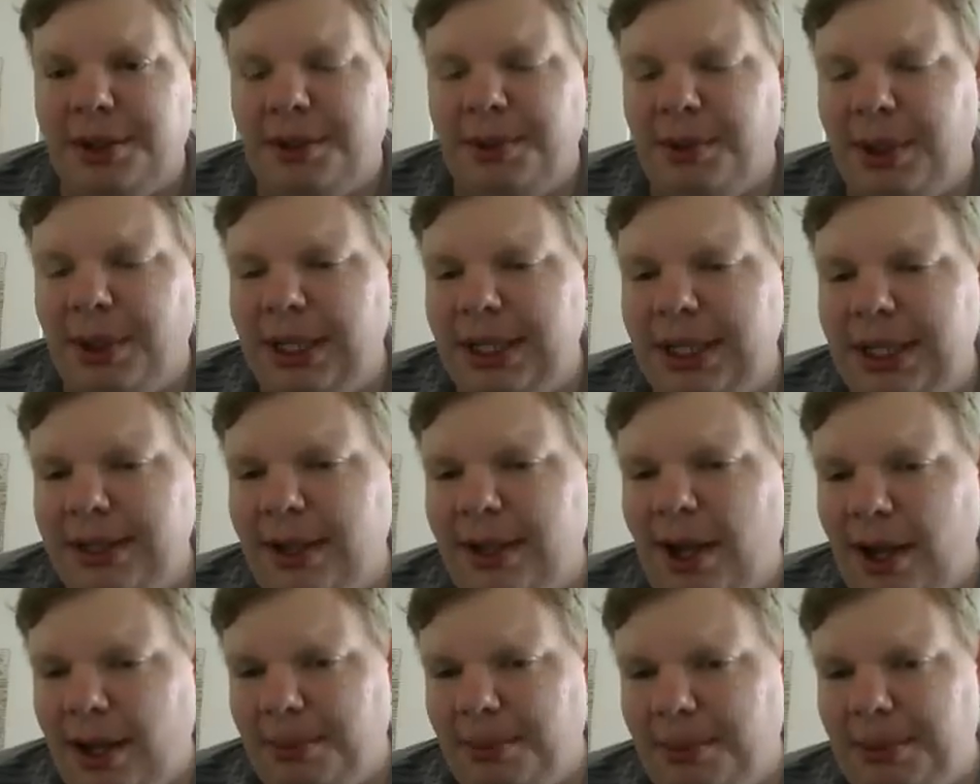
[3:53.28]
So we're going to
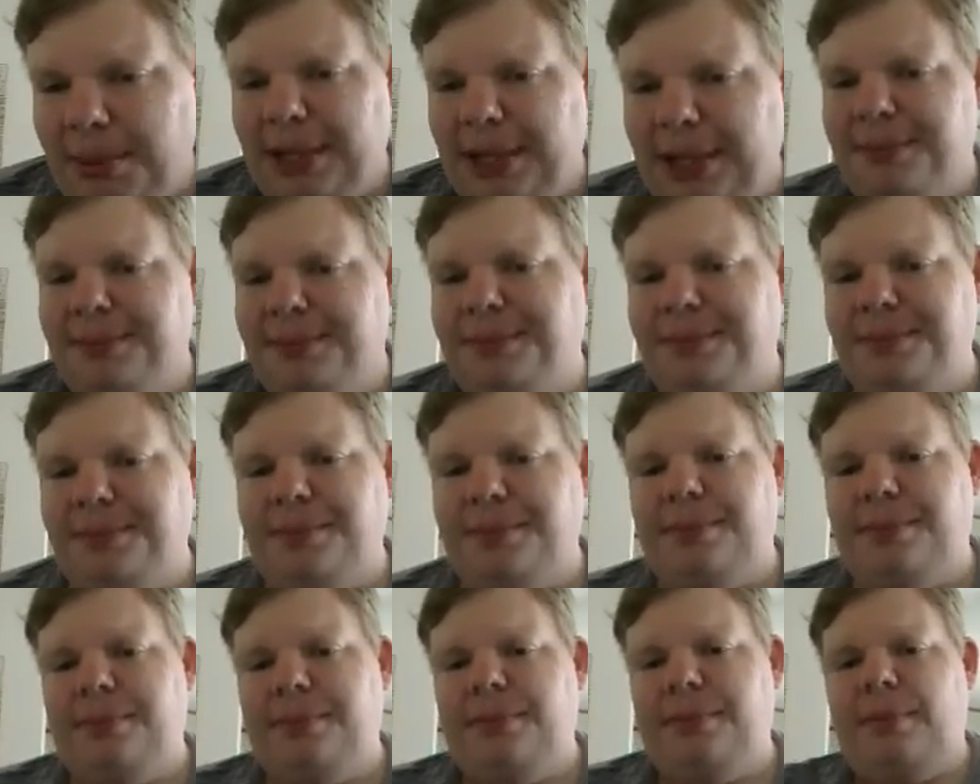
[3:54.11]
talk about
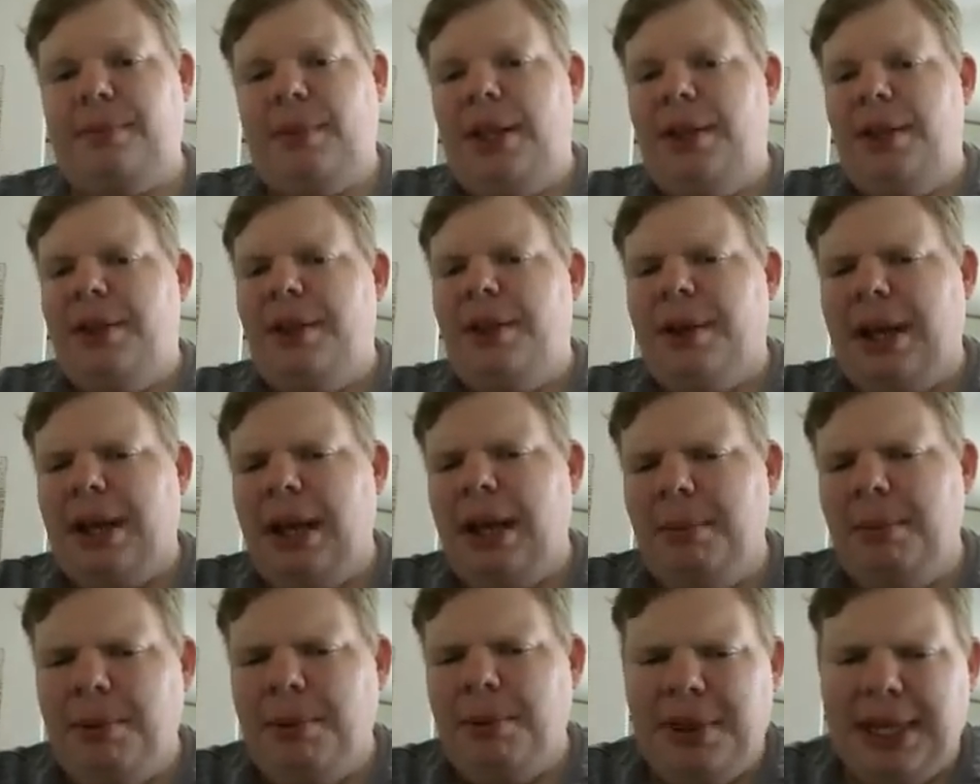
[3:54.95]
the
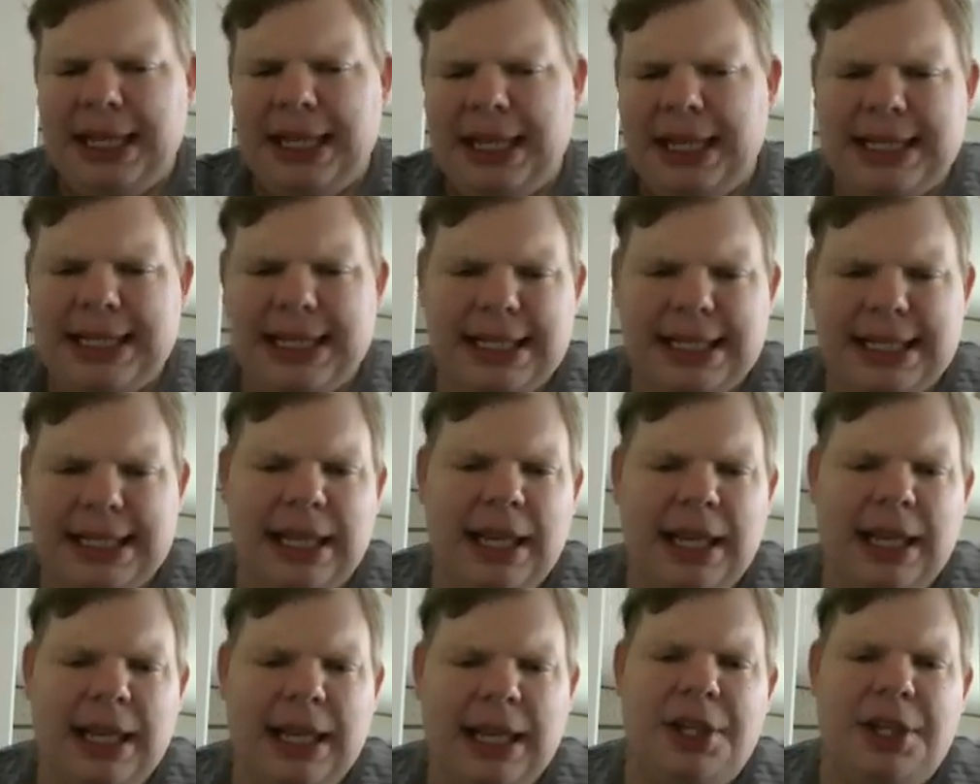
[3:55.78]
couple things is
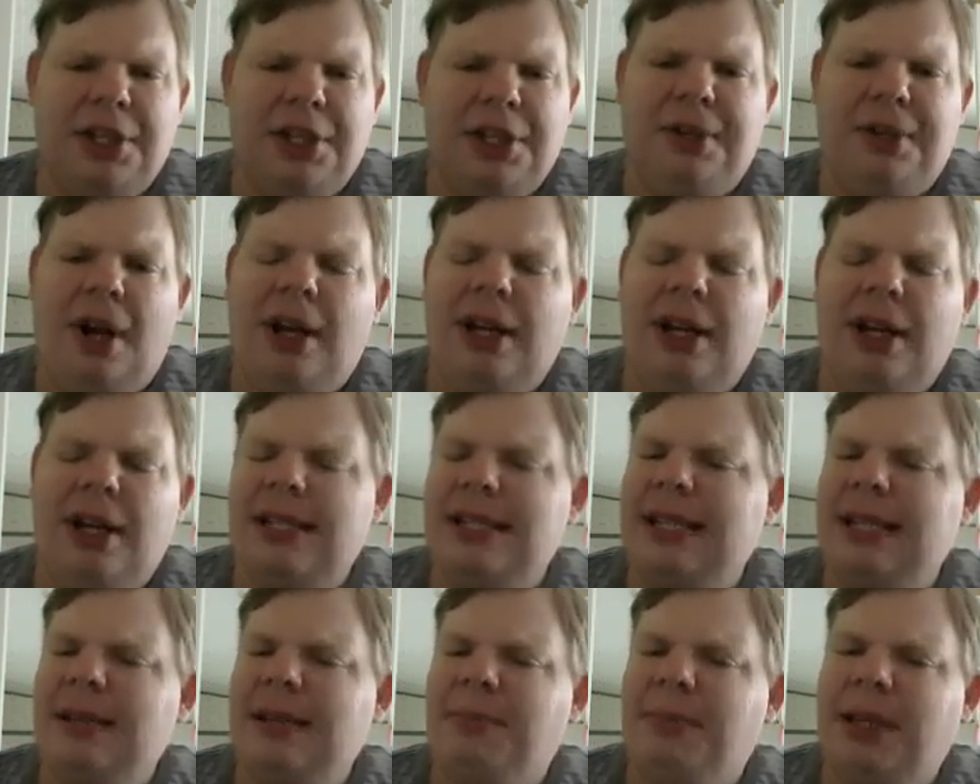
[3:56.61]
you're not going to
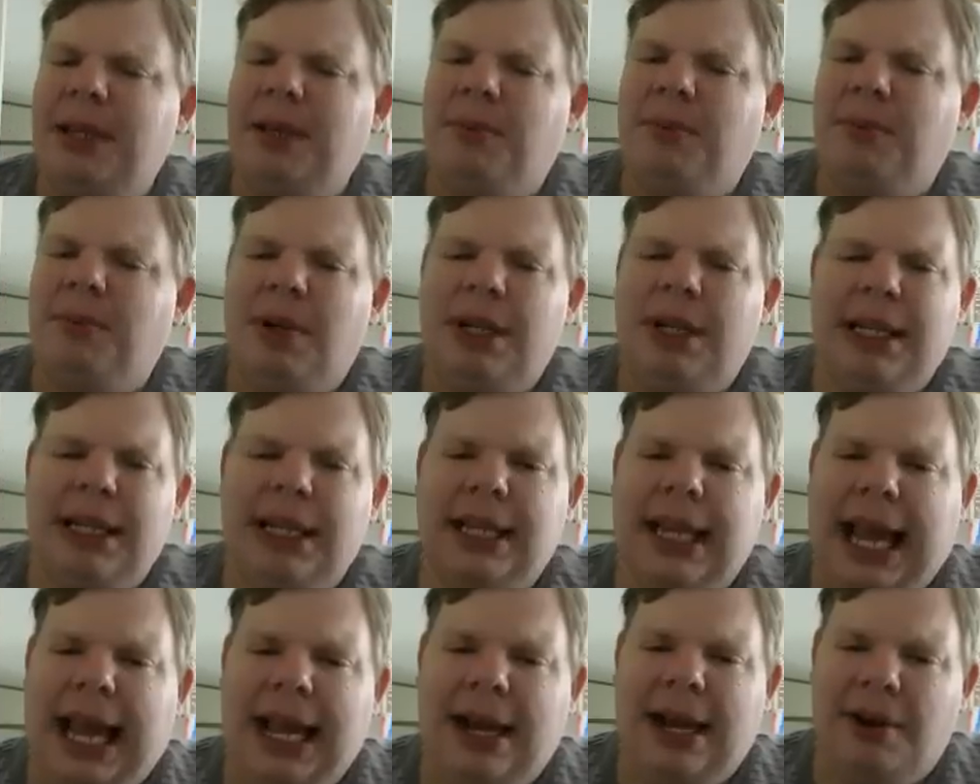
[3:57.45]
see many
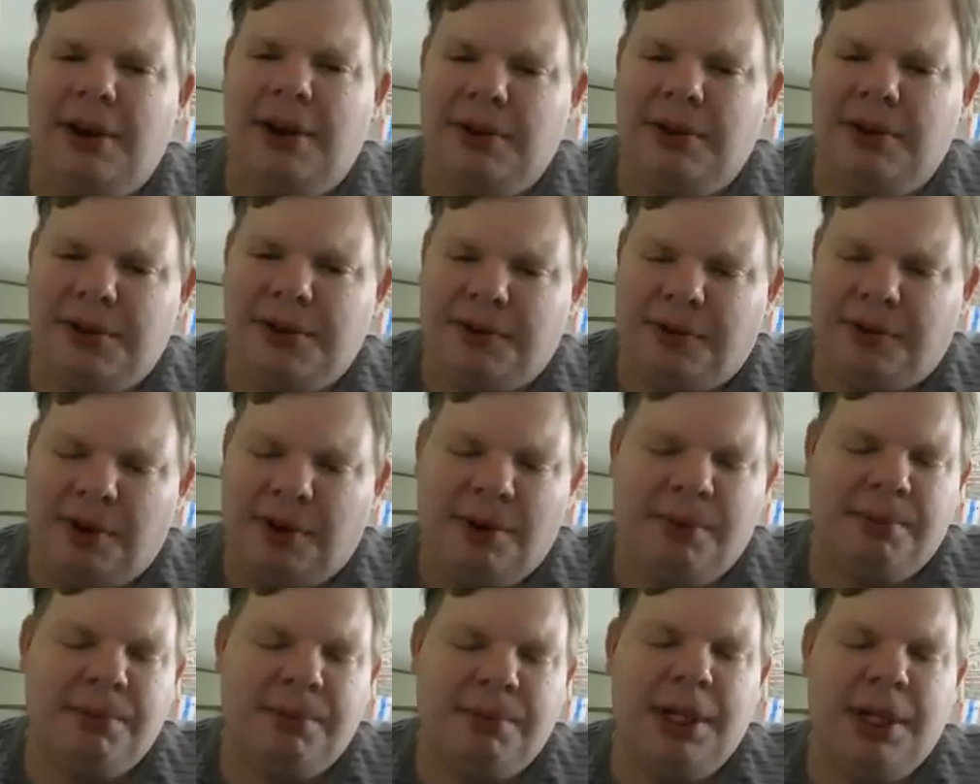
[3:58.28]
one-hit KOs
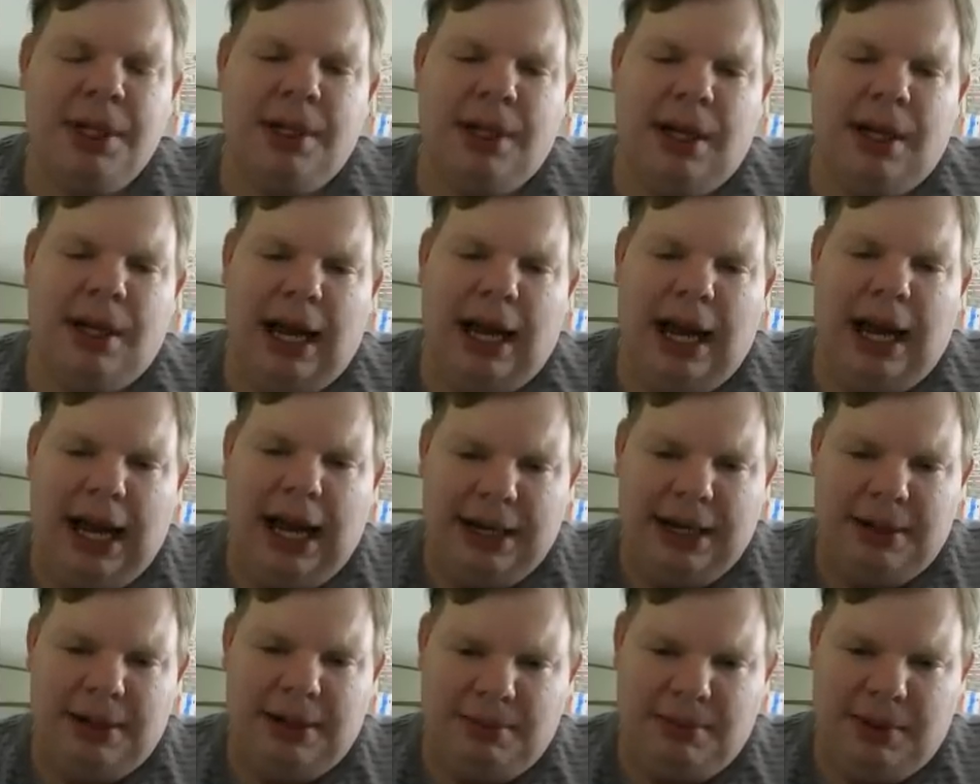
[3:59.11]
from
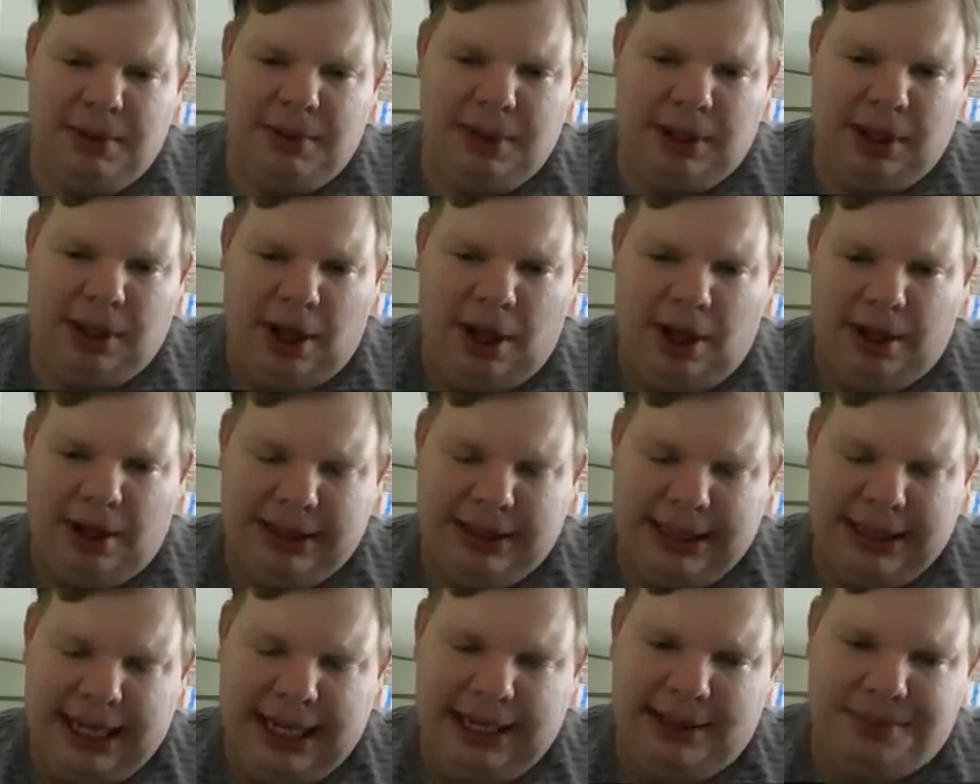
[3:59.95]
item
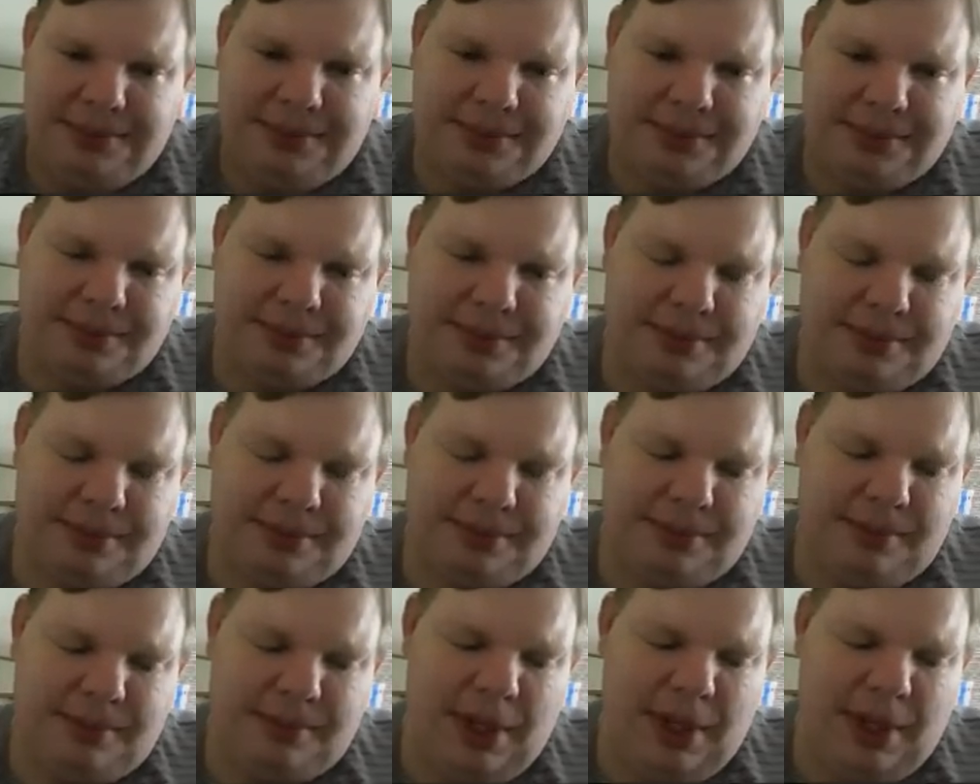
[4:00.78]
locks.
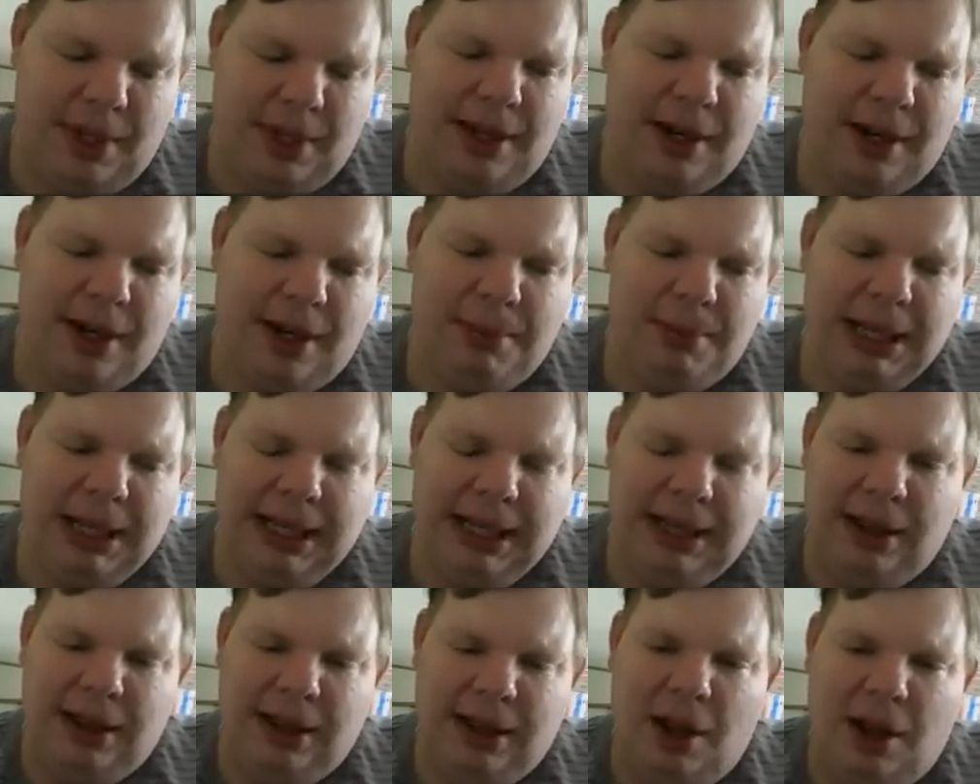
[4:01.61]
They're going to
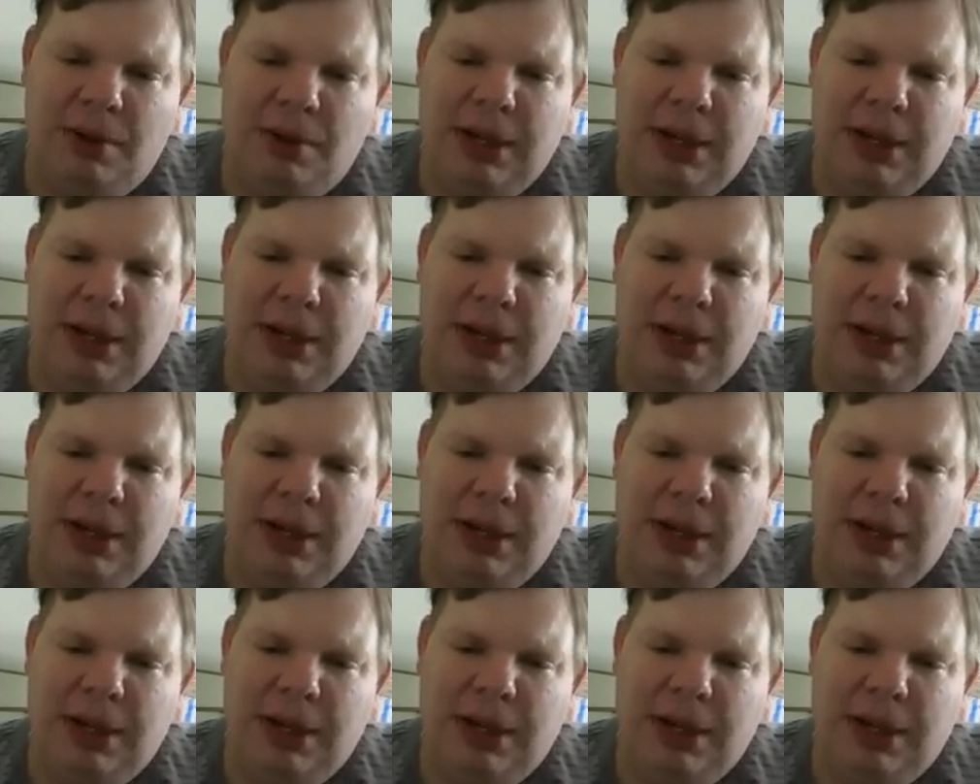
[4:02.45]
be low